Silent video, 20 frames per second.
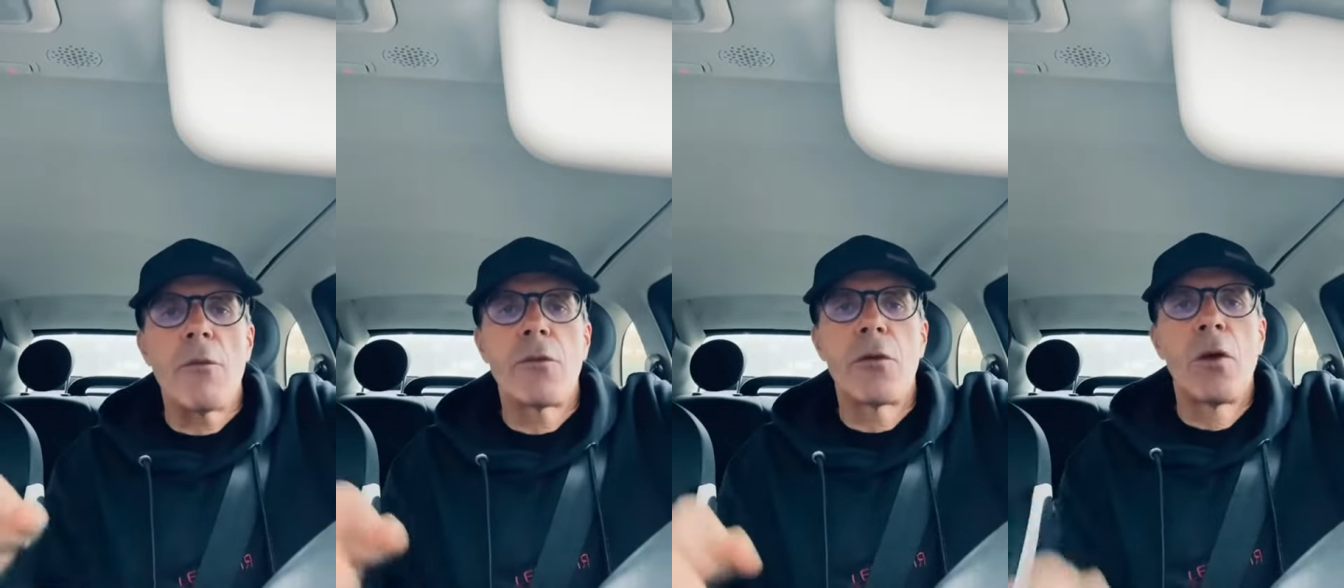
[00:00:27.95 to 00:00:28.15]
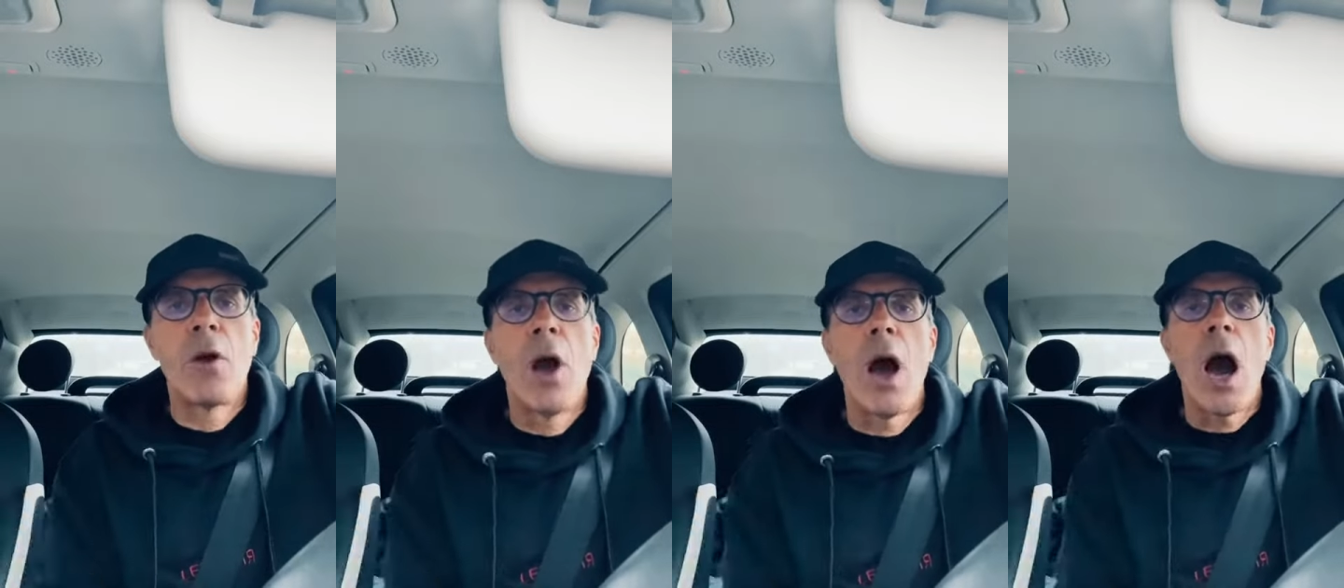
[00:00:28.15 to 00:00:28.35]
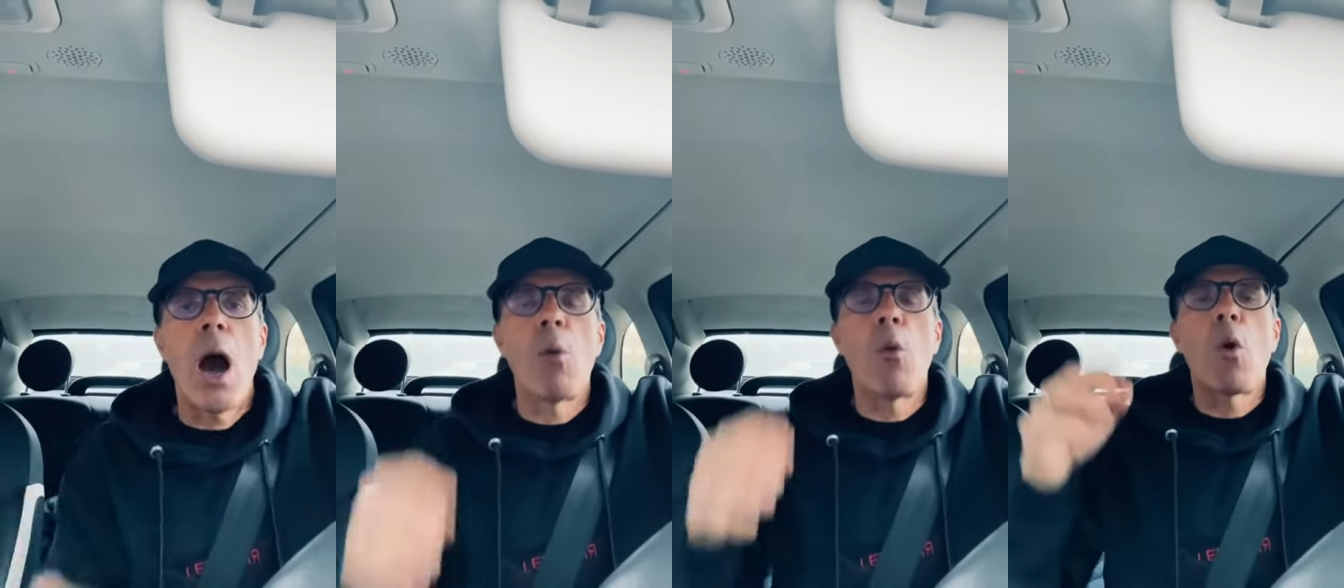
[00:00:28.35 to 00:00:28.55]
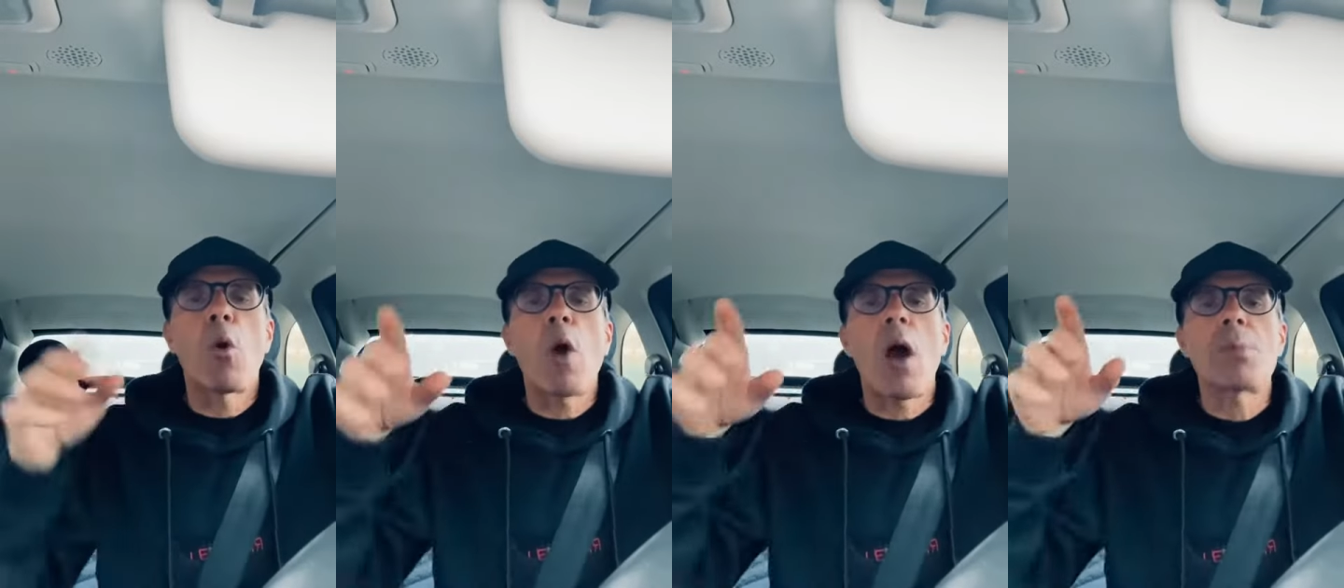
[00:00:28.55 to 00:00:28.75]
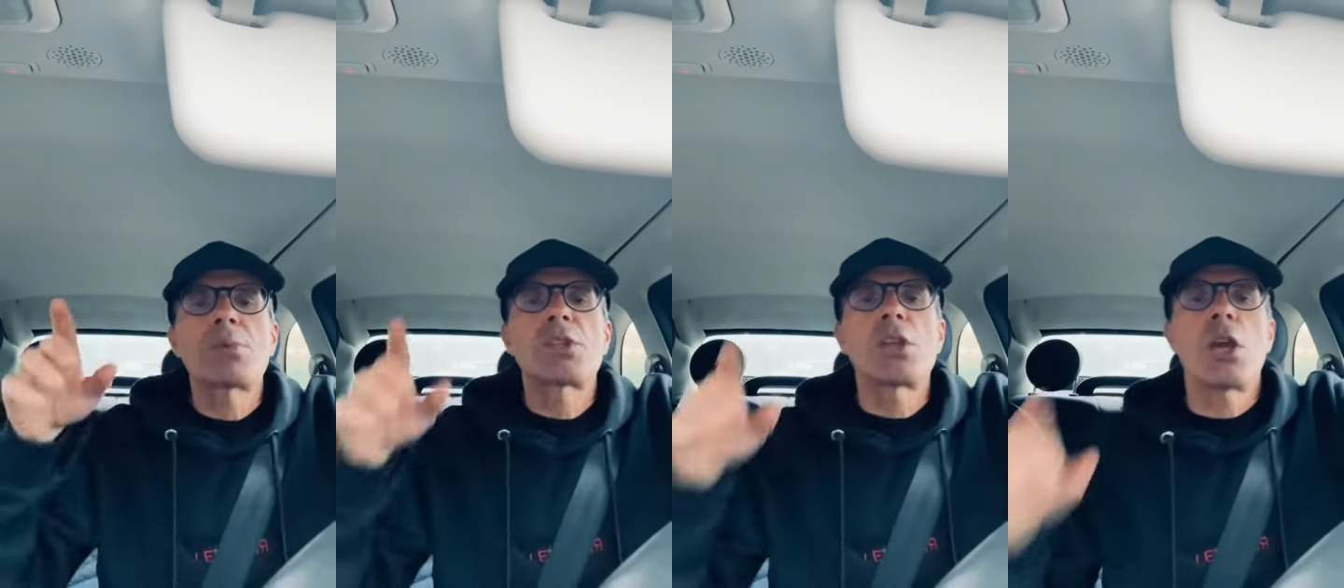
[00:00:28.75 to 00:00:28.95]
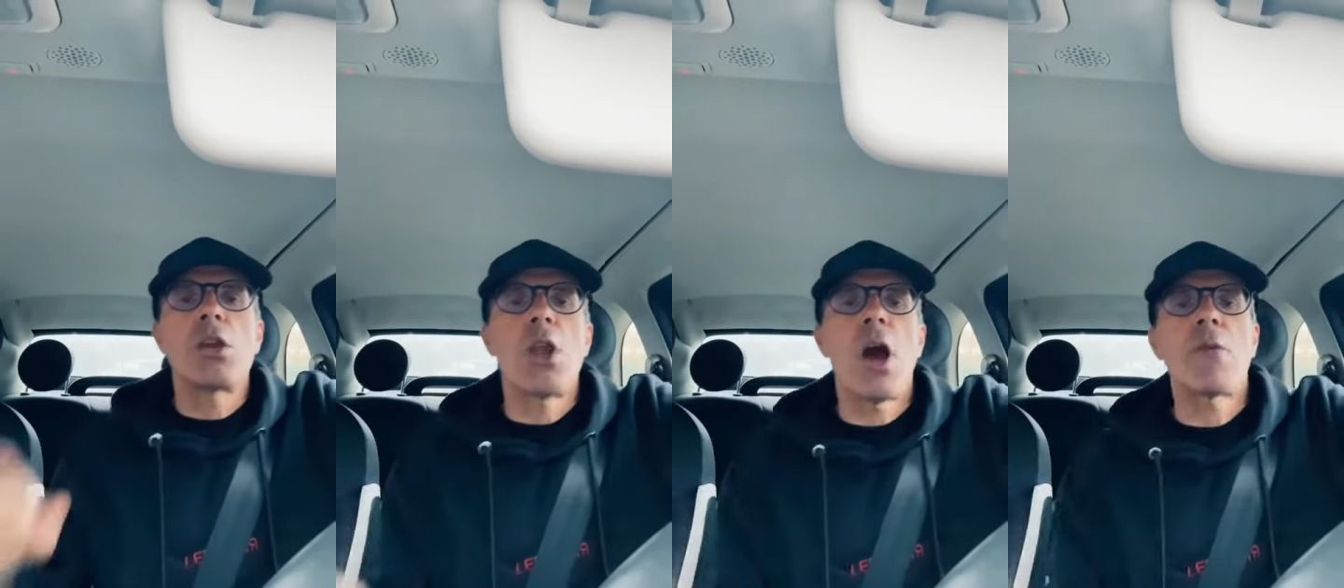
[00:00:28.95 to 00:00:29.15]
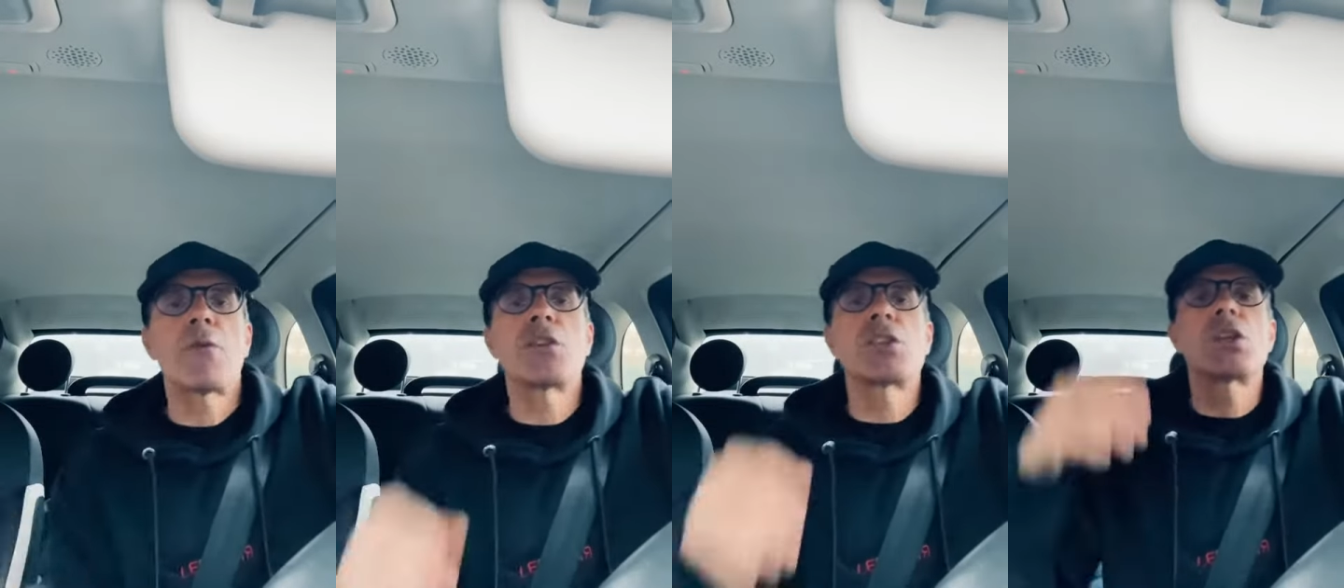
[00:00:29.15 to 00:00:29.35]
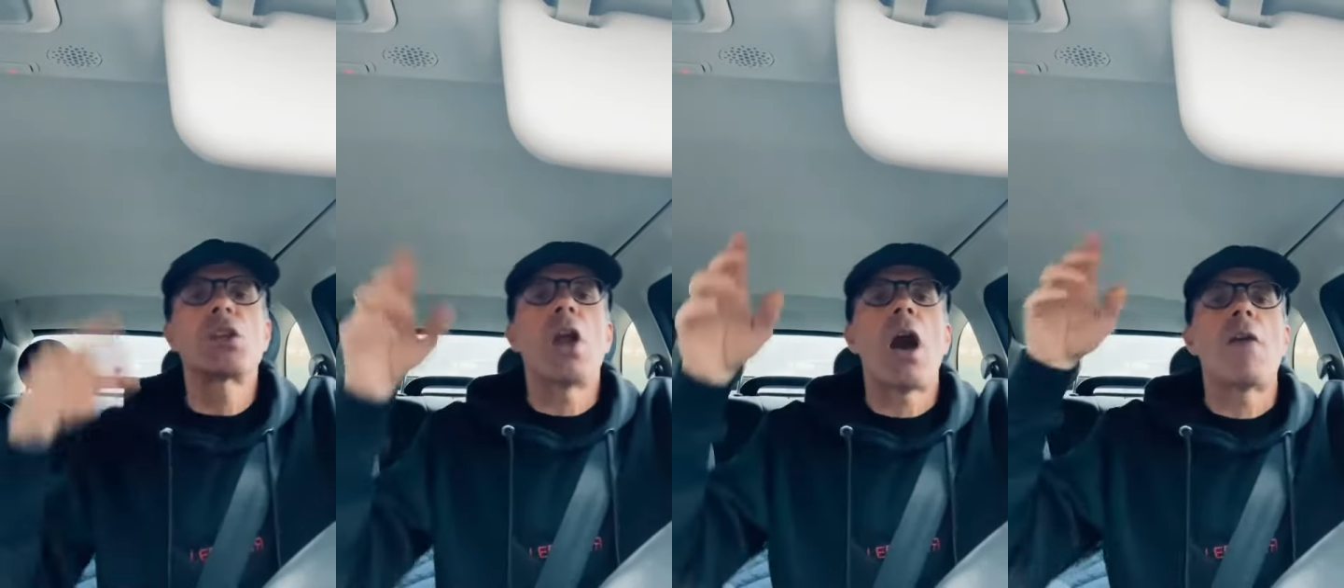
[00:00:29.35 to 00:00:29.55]
I woke up saying enough is
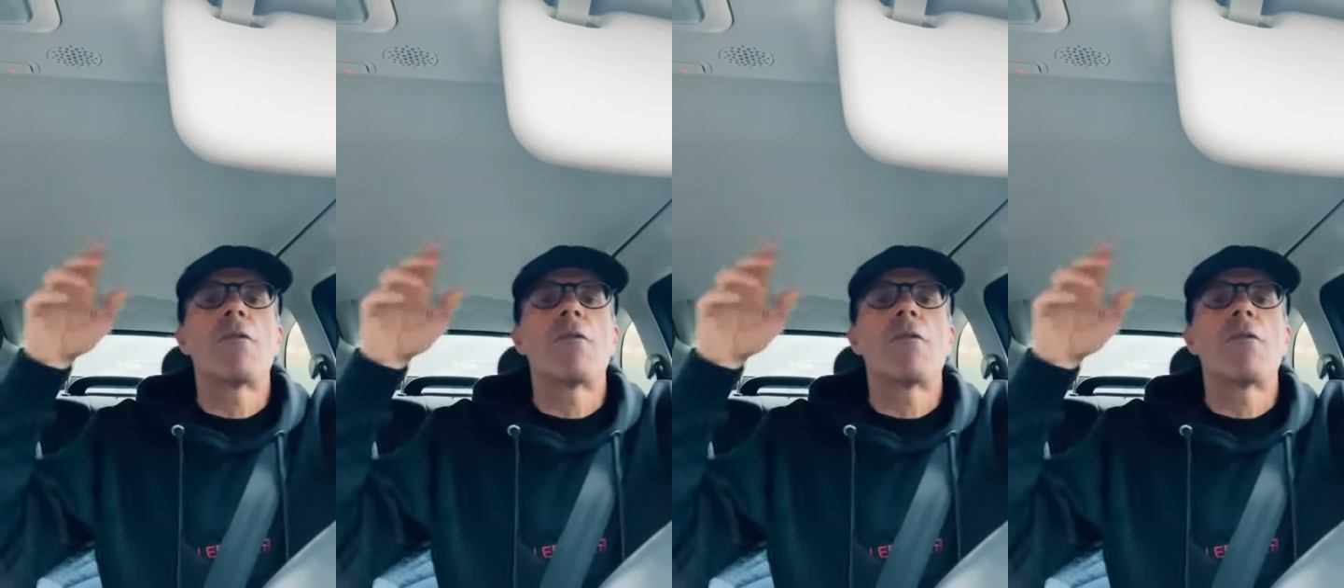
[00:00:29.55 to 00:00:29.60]
enough.